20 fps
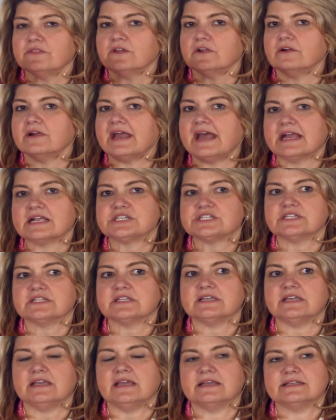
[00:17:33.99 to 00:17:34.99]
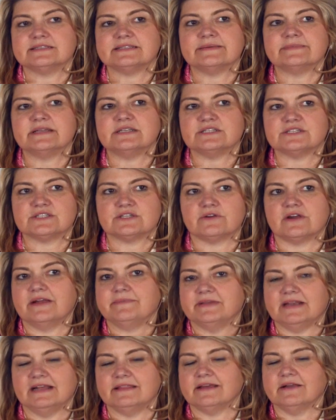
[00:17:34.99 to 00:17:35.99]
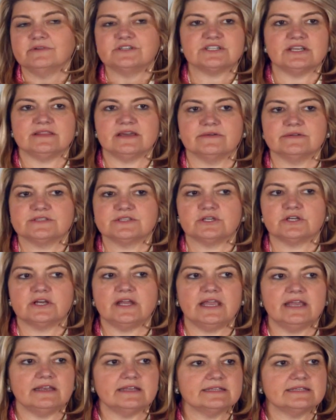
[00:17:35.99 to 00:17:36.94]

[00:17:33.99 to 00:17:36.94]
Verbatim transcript: they're actually, as someone described it, I, which I thought was great,